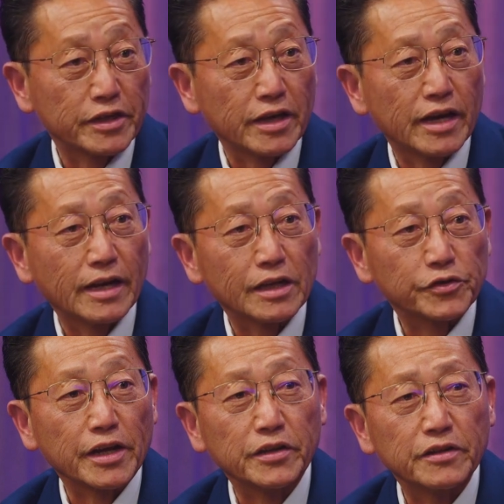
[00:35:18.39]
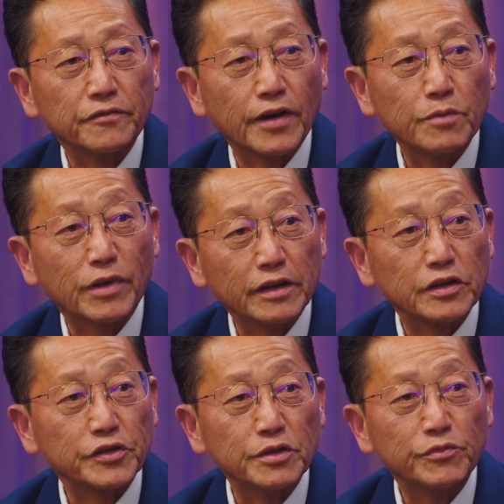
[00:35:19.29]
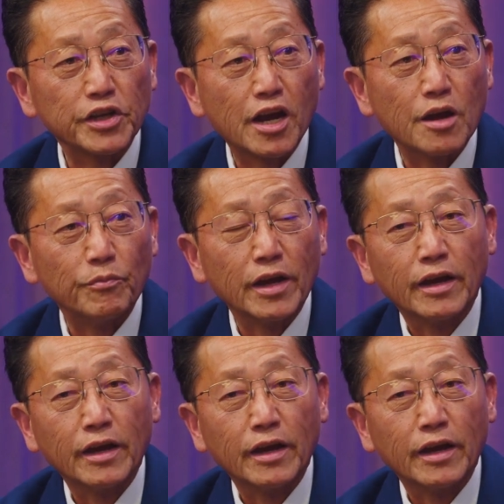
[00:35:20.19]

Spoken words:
done at Sangamon Unified, but at the same time,